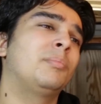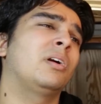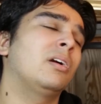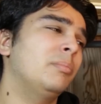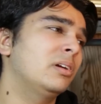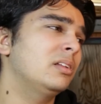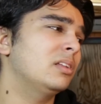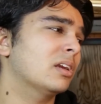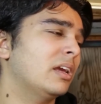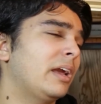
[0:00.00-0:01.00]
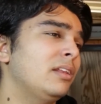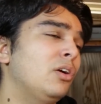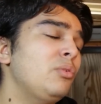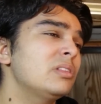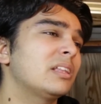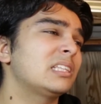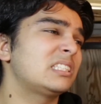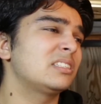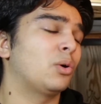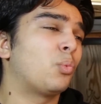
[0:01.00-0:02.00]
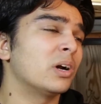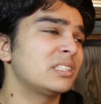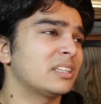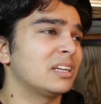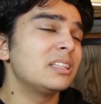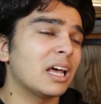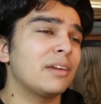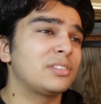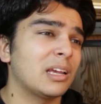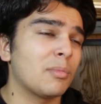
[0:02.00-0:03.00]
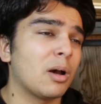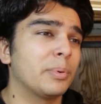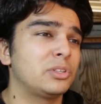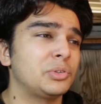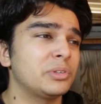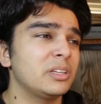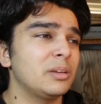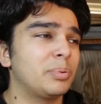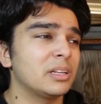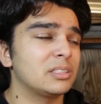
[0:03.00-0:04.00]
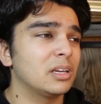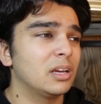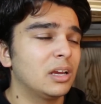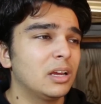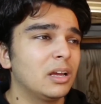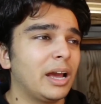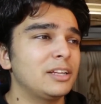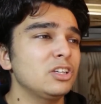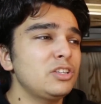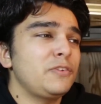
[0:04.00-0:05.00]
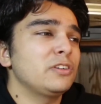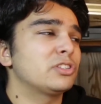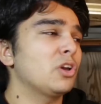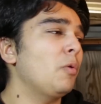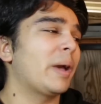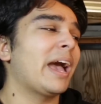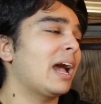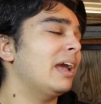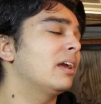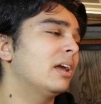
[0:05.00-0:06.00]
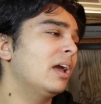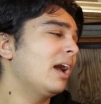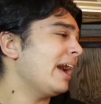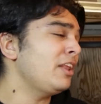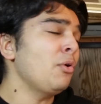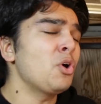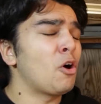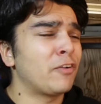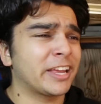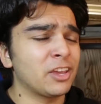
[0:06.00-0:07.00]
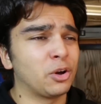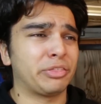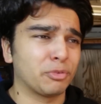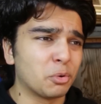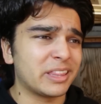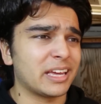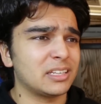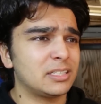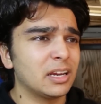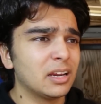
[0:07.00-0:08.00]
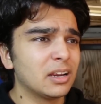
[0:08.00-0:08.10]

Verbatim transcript: Mom, look, I know that this is a once-in-a-lifetime opportunity, but I just feel so bad. I, don't know if I can go through with it.